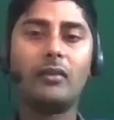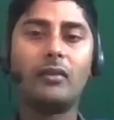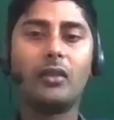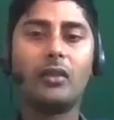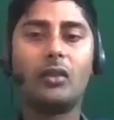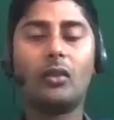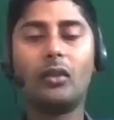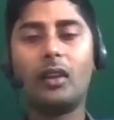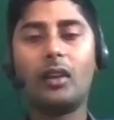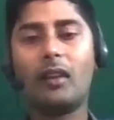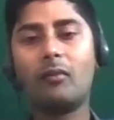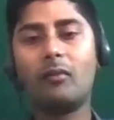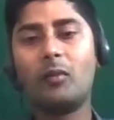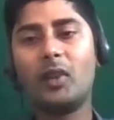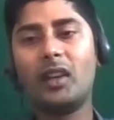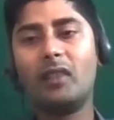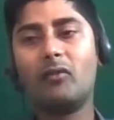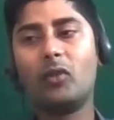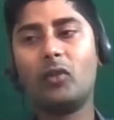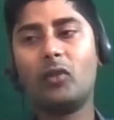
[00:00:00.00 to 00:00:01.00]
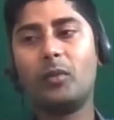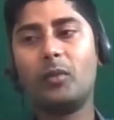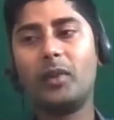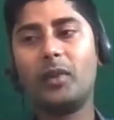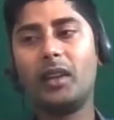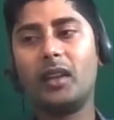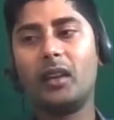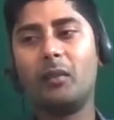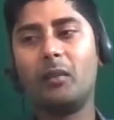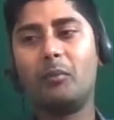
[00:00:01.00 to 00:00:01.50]
you don't have money, would
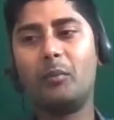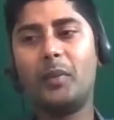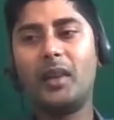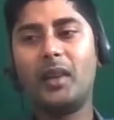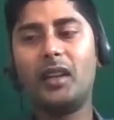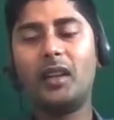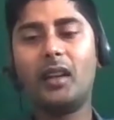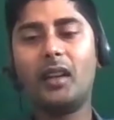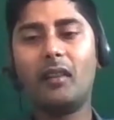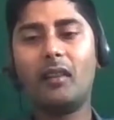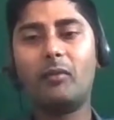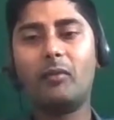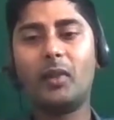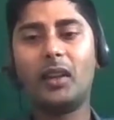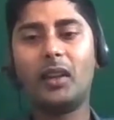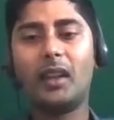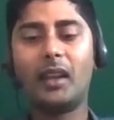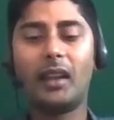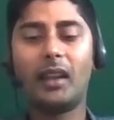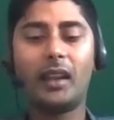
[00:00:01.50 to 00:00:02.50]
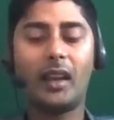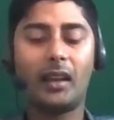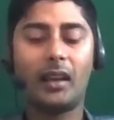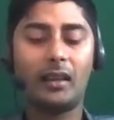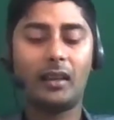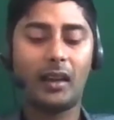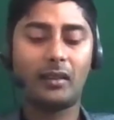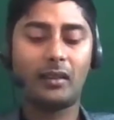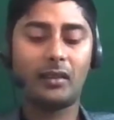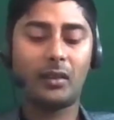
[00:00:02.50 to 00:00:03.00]
be a bit tough, but then again,
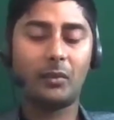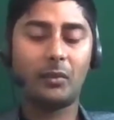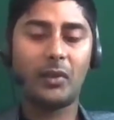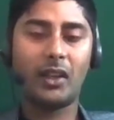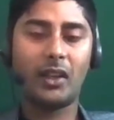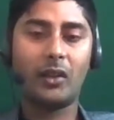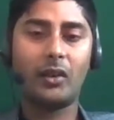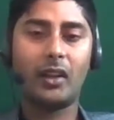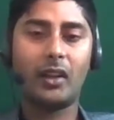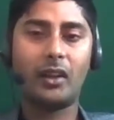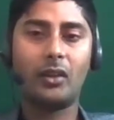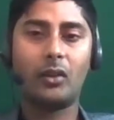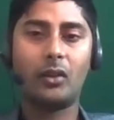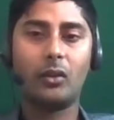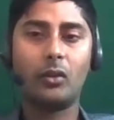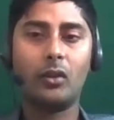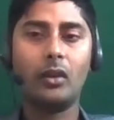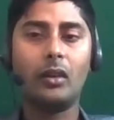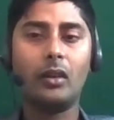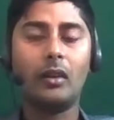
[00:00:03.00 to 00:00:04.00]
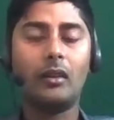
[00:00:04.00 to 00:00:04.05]
that's something you need to do.